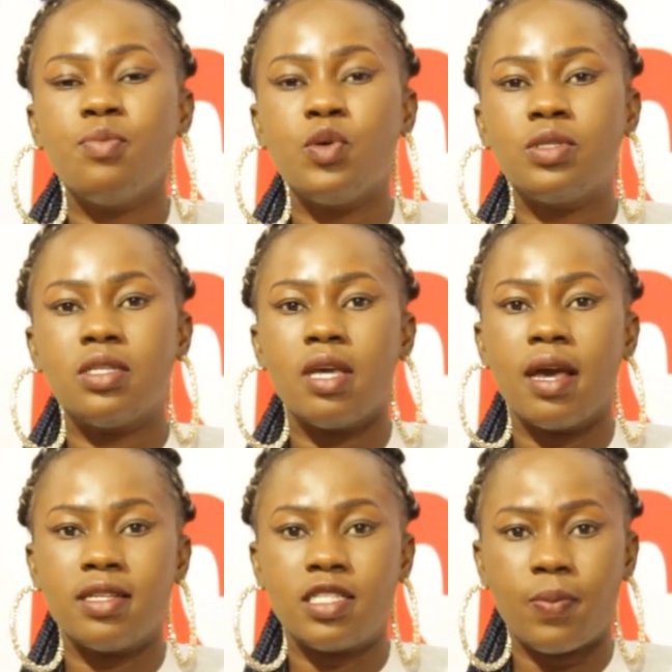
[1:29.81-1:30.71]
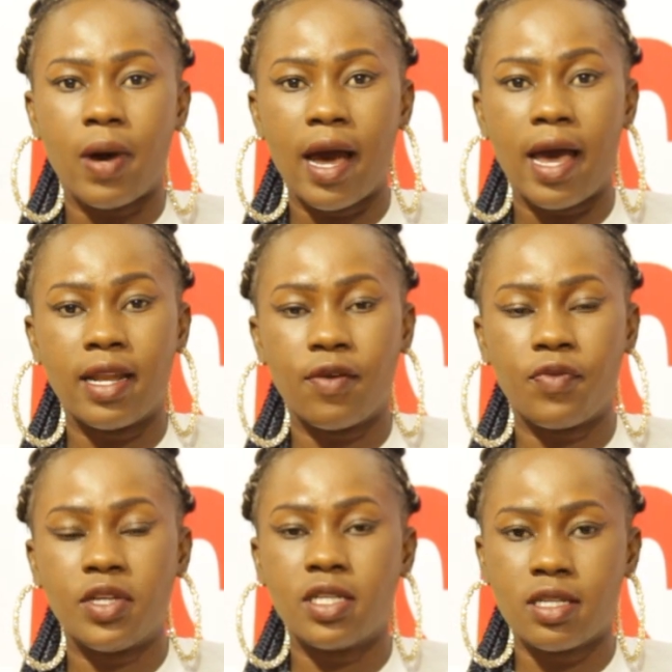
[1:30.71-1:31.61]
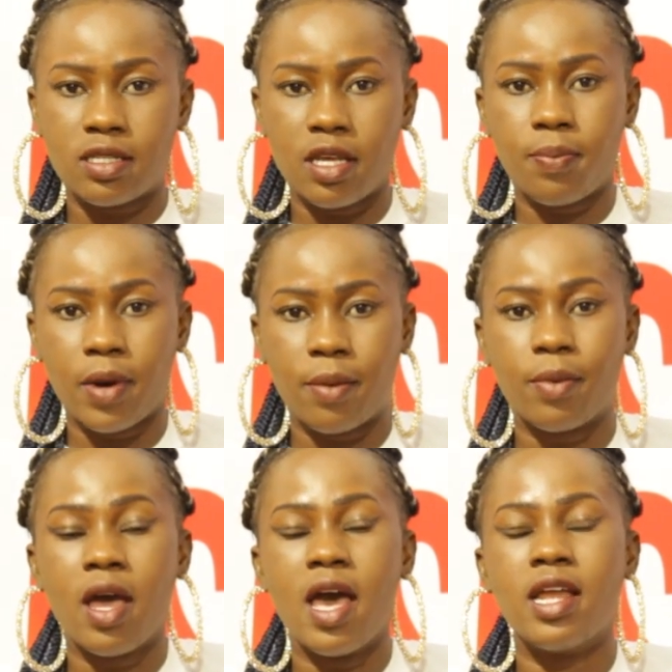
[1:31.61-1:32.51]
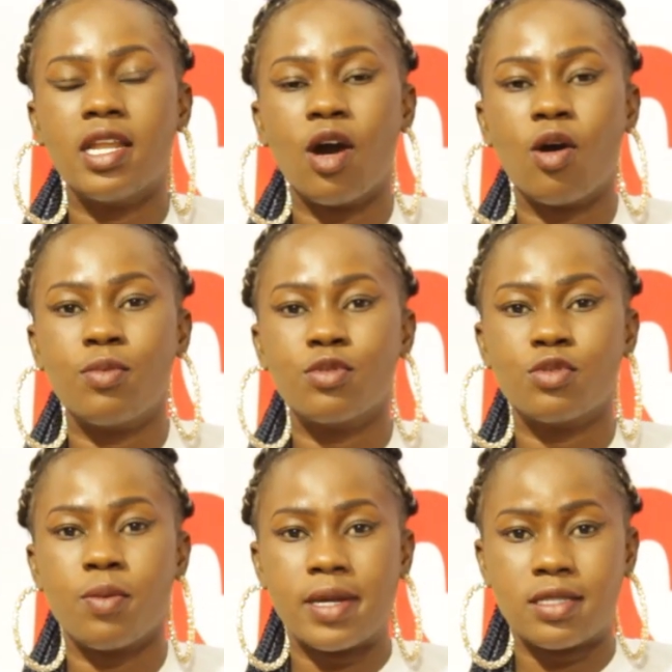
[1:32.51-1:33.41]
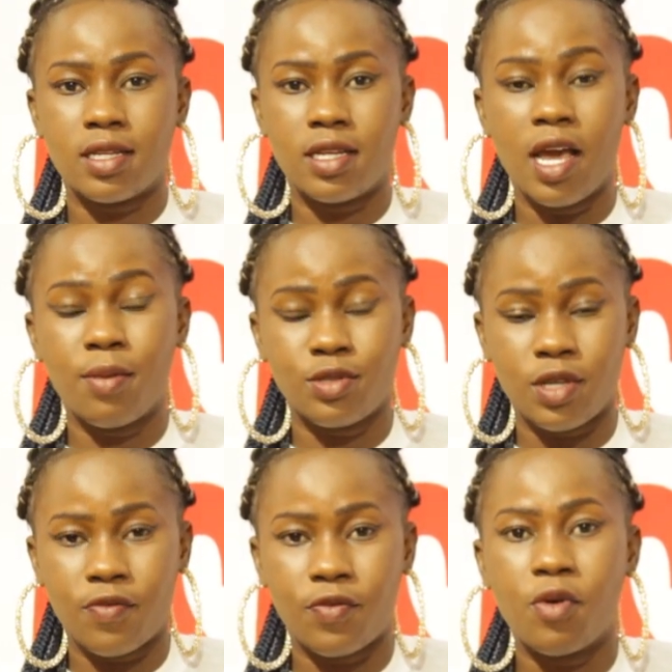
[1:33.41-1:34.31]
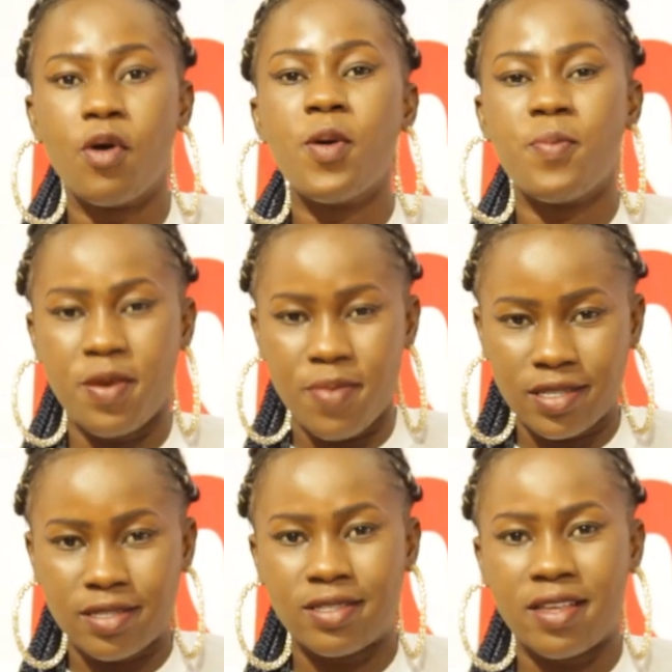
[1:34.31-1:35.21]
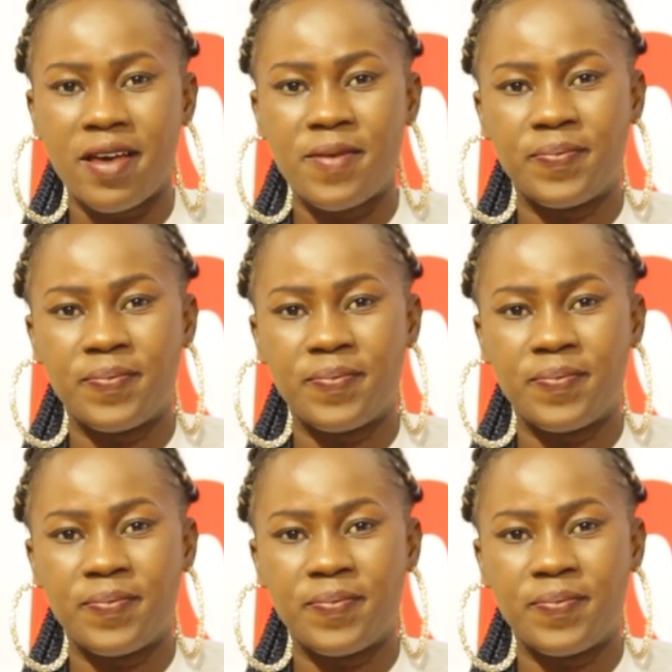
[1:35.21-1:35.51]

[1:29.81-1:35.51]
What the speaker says: beauty and spa and I feel just here pop and I almost so much in it. I will see you for me buses here.